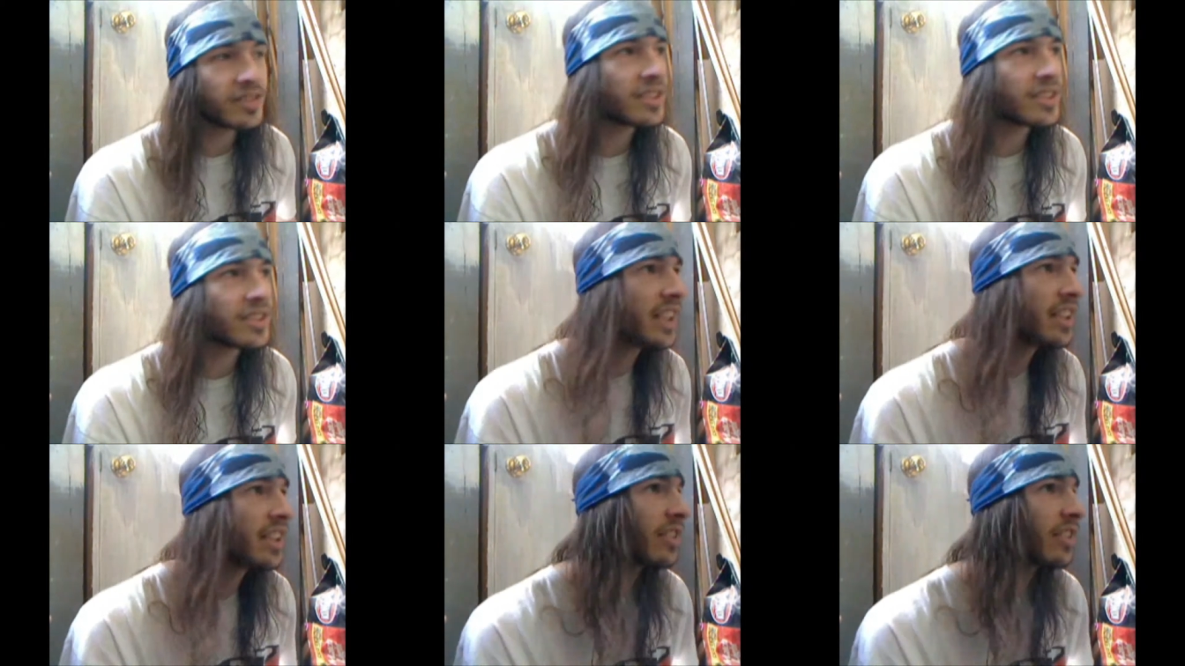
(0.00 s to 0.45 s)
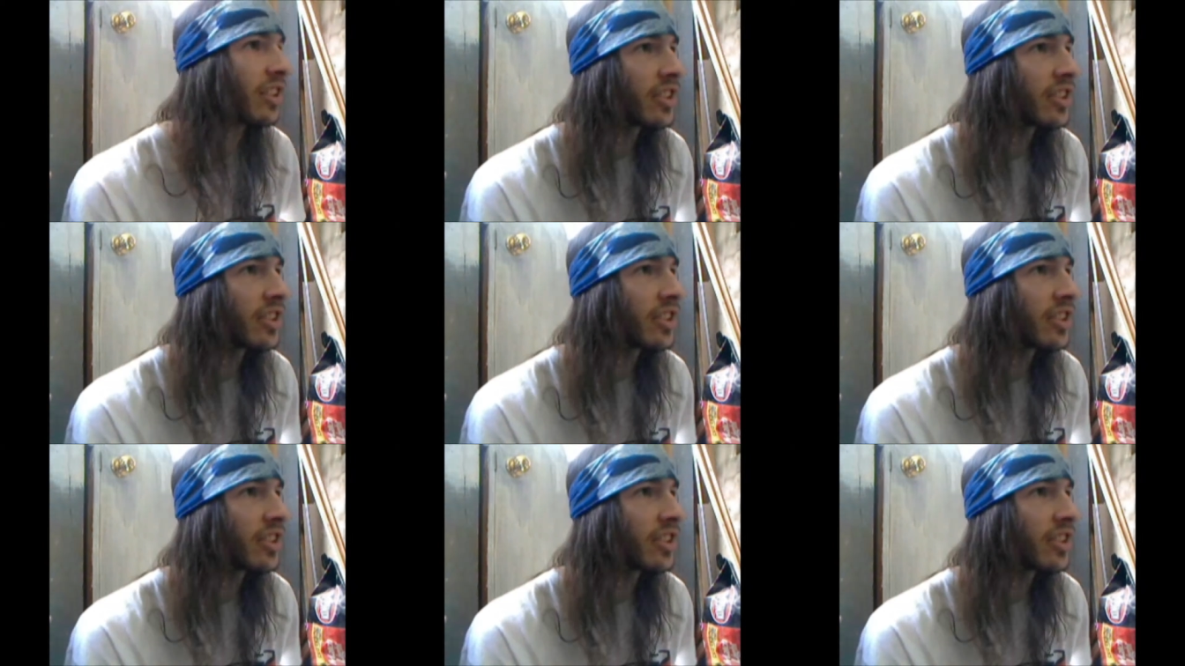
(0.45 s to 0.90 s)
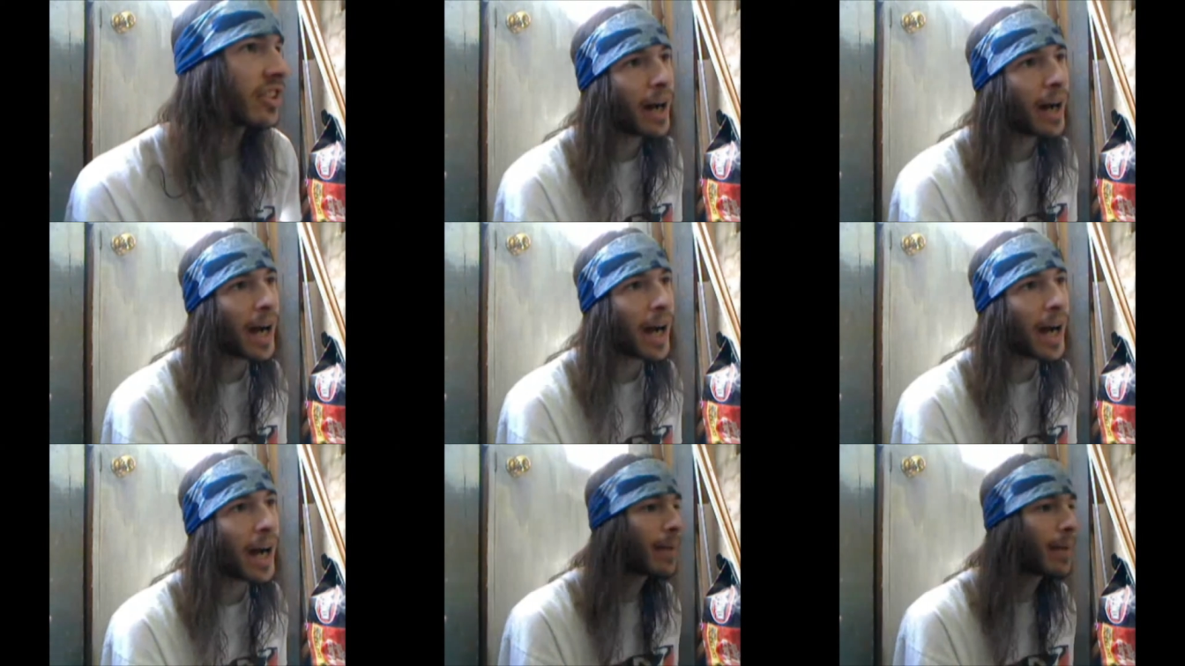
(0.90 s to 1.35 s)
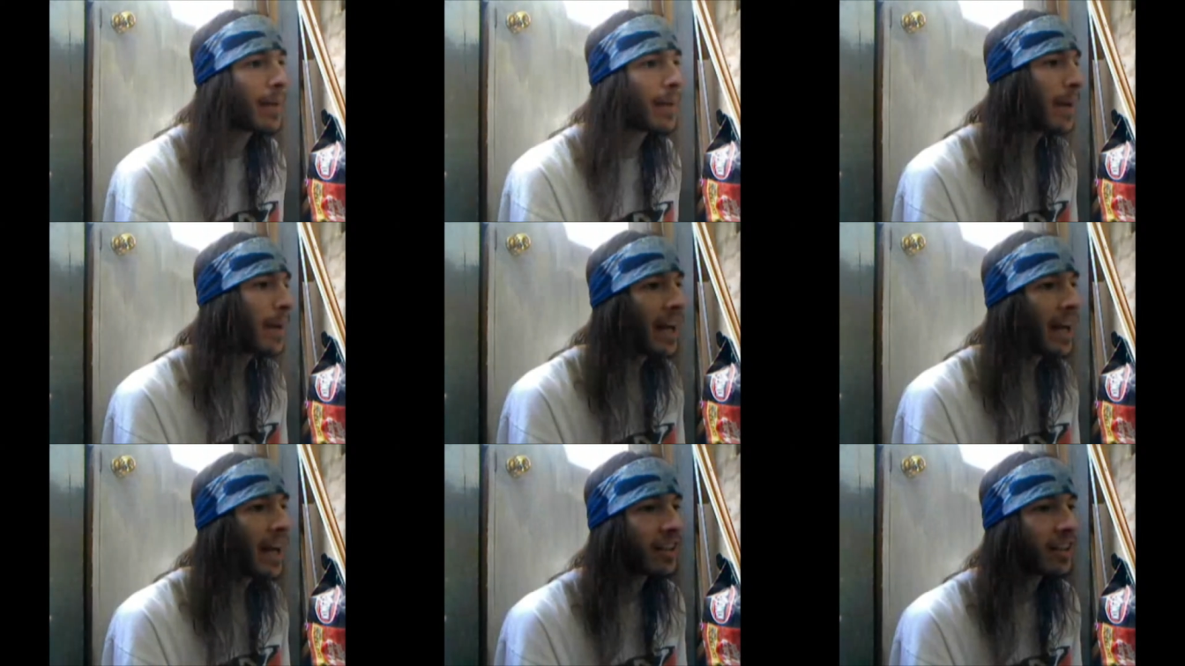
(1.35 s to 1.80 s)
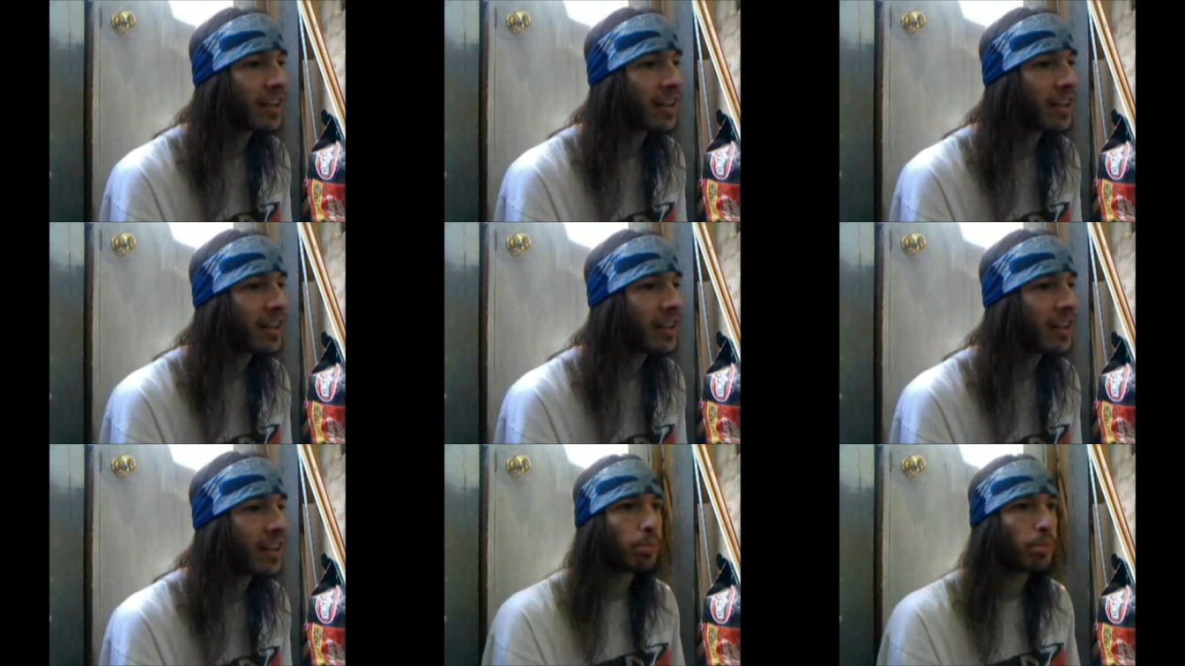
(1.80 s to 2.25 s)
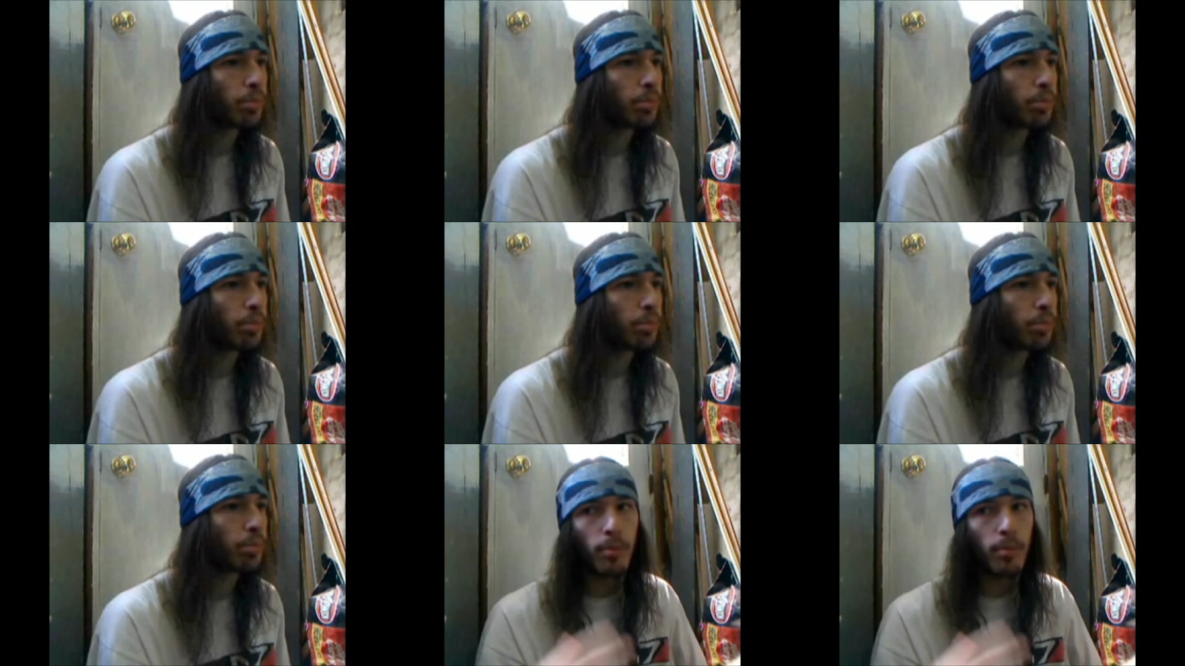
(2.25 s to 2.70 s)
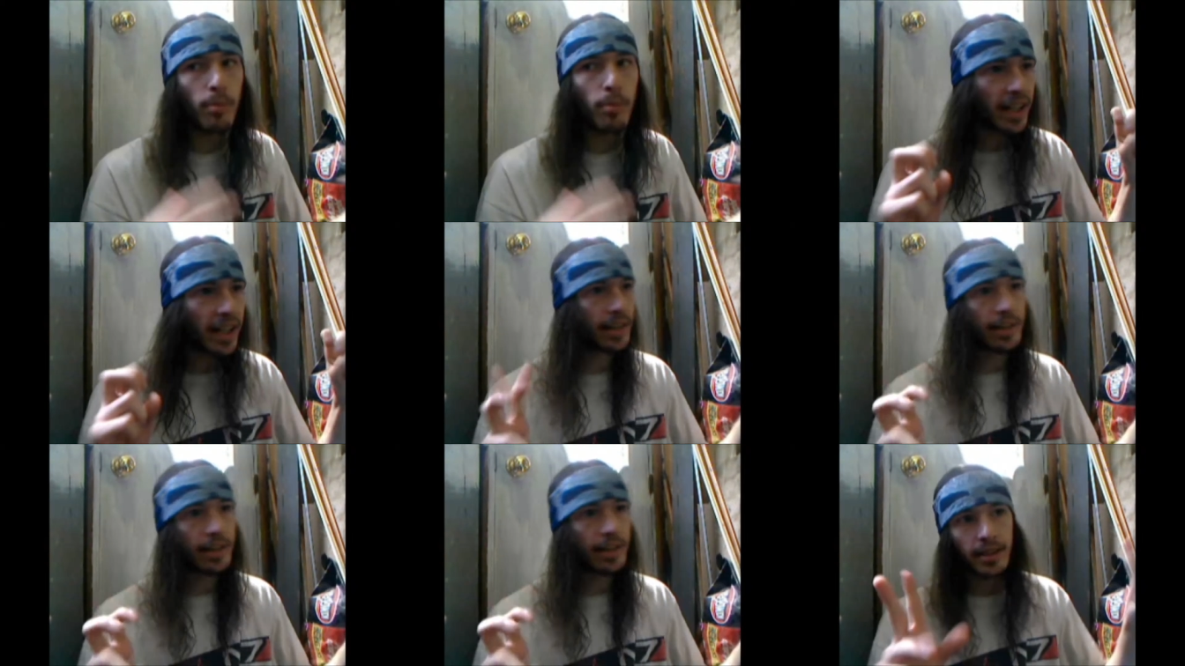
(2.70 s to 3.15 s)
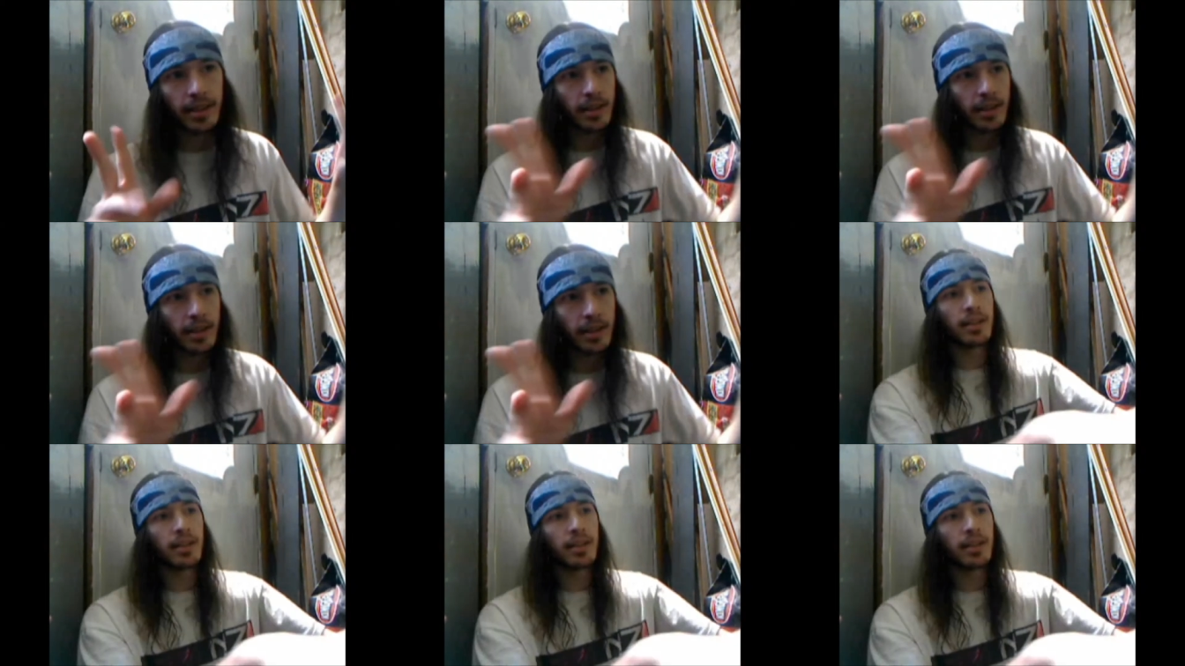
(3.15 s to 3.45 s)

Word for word: He starts talking behind my back to his pro buddies